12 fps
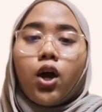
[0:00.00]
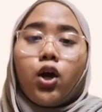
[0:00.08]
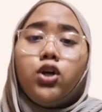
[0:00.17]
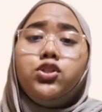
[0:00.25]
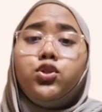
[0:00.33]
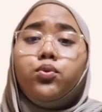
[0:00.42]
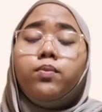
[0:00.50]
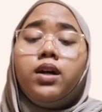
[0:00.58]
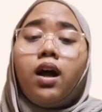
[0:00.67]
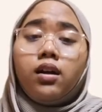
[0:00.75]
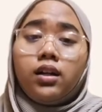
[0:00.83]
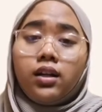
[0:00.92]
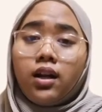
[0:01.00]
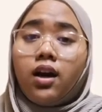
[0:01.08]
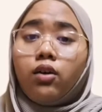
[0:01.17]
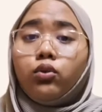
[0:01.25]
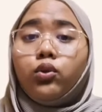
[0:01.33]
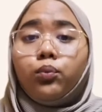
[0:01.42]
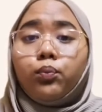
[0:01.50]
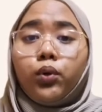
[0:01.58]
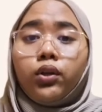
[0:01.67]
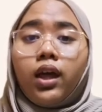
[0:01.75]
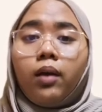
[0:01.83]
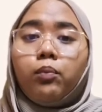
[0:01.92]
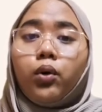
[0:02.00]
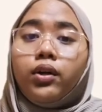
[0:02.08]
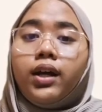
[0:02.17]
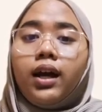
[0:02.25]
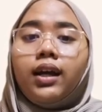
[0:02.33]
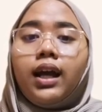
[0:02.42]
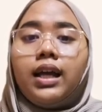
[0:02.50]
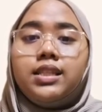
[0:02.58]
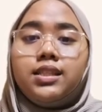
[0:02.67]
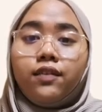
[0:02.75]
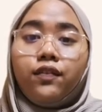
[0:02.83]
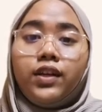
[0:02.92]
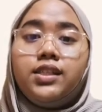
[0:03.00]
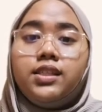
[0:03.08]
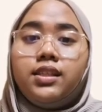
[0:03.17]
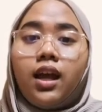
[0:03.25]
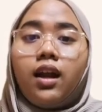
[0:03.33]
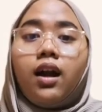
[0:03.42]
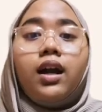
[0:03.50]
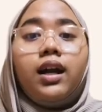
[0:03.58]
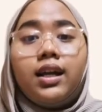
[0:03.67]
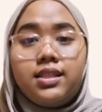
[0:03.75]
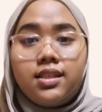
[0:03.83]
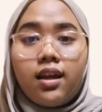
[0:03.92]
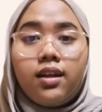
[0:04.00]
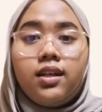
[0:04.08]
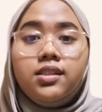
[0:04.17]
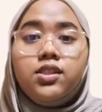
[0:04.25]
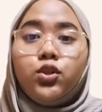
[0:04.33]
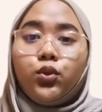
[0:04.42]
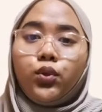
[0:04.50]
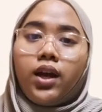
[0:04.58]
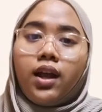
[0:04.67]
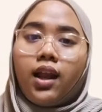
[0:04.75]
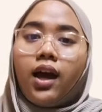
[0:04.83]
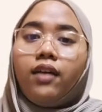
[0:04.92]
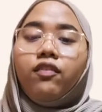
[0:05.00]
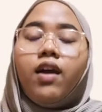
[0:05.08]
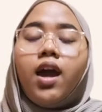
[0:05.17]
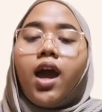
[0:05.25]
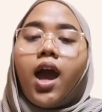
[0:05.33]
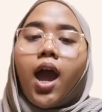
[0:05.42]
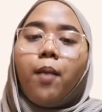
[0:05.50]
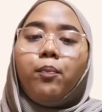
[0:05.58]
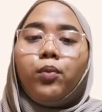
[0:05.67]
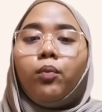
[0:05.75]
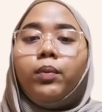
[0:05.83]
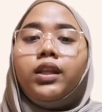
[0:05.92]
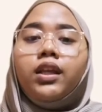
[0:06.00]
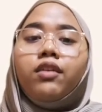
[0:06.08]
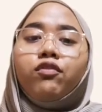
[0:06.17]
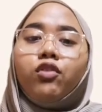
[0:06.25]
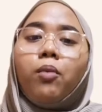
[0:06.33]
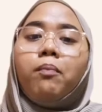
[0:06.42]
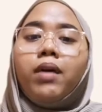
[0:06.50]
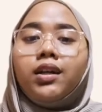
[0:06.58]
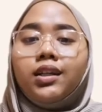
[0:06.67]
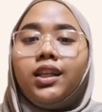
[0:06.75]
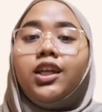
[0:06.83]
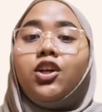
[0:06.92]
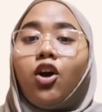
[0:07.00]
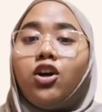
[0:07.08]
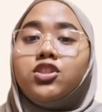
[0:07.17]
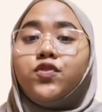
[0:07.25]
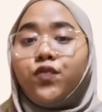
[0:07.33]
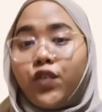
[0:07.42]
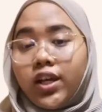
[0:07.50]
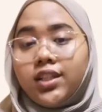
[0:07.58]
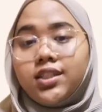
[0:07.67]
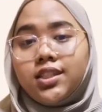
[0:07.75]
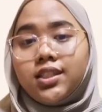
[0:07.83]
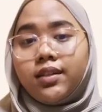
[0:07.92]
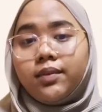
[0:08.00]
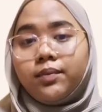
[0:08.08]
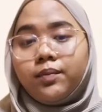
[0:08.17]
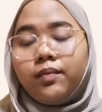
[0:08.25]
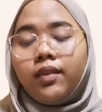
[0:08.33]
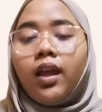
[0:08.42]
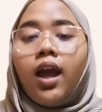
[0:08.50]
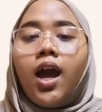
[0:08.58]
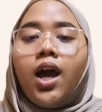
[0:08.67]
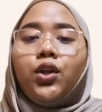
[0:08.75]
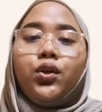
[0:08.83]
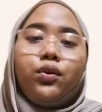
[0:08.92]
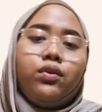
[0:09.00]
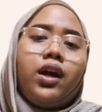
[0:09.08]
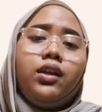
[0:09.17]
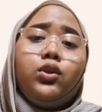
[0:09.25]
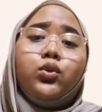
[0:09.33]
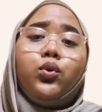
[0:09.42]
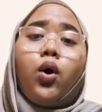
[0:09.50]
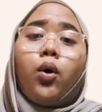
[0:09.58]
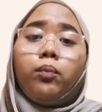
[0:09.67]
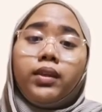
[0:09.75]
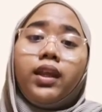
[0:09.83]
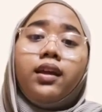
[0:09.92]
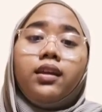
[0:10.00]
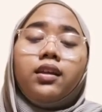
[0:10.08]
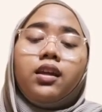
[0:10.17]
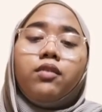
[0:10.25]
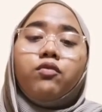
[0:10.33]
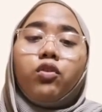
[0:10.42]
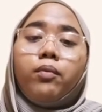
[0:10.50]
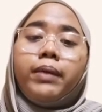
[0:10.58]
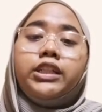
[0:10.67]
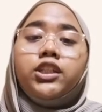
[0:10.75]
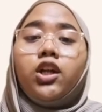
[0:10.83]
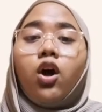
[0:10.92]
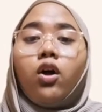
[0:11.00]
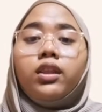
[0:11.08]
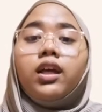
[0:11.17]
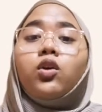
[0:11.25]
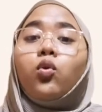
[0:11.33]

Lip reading: Consumers are allowed to protect products and services that are hazardous to their life and property from marketing cost fixed. The right to obtain information on the